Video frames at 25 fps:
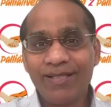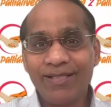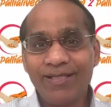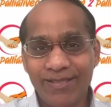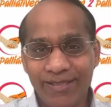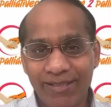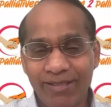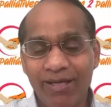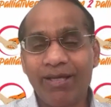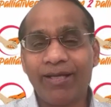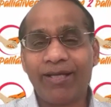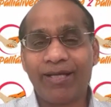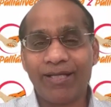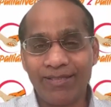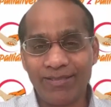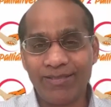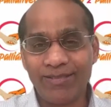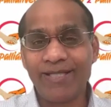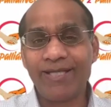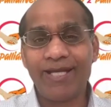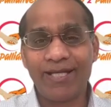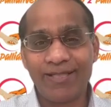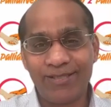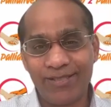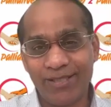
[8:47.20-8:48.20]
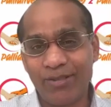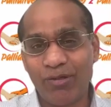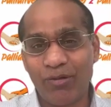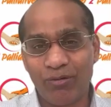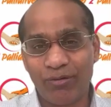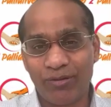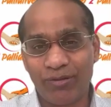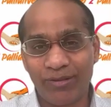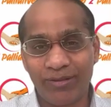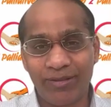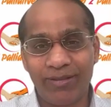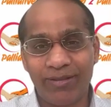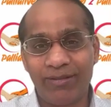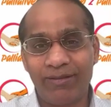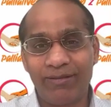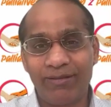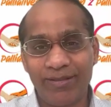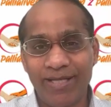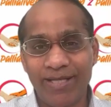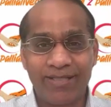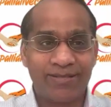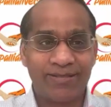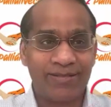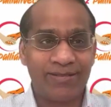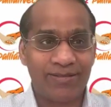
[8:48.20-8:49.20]
See, I can see as a doctor,
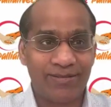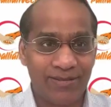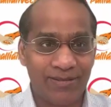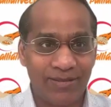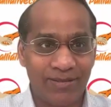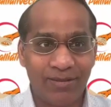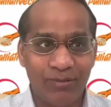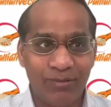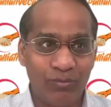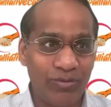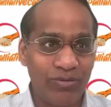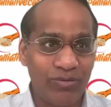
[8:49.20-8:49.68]
yes,